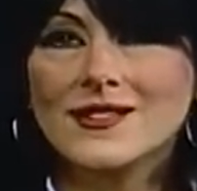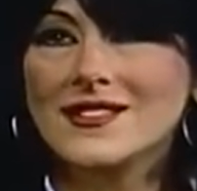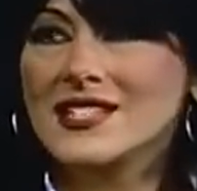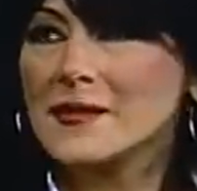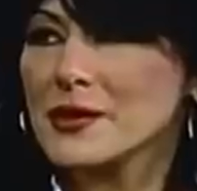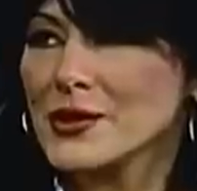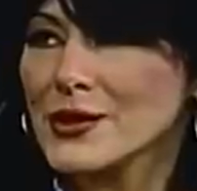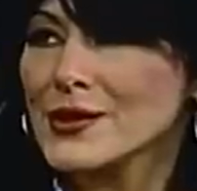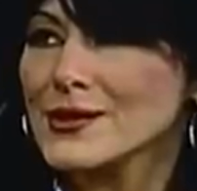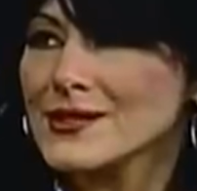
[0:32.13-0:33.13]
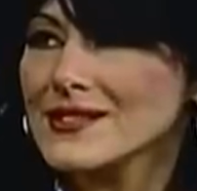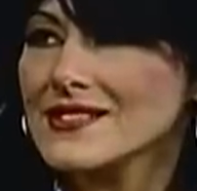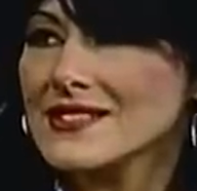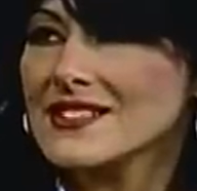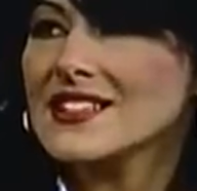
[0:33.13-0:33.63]
Typical
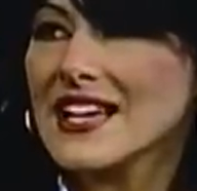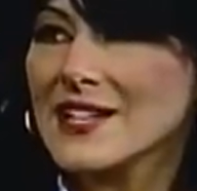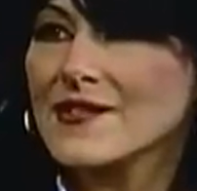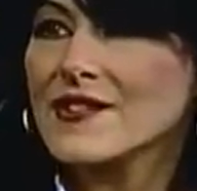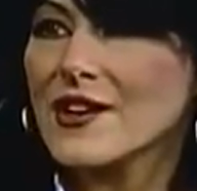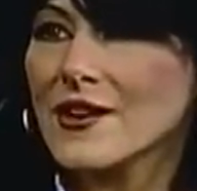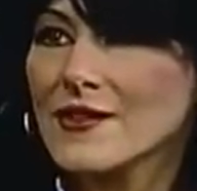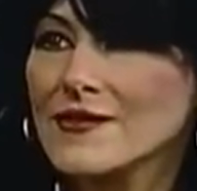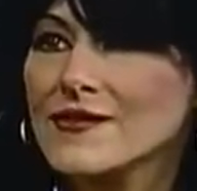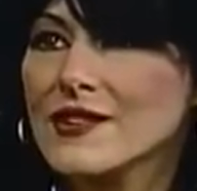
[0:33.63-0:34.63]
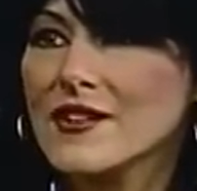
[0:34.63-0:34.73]
life of